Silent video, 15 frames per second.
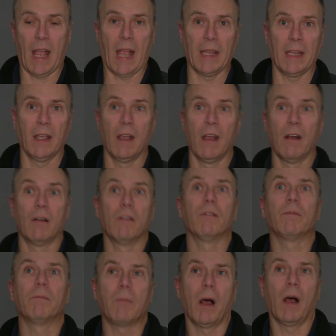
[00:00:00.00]

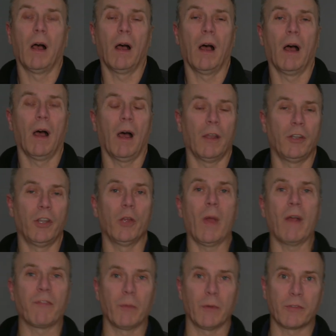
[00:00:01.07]
a new
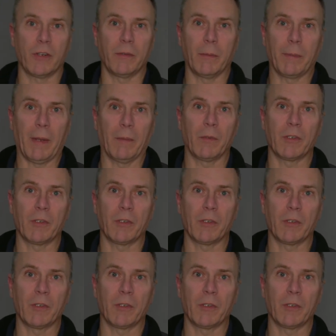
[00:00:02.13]
effluent treatment plant,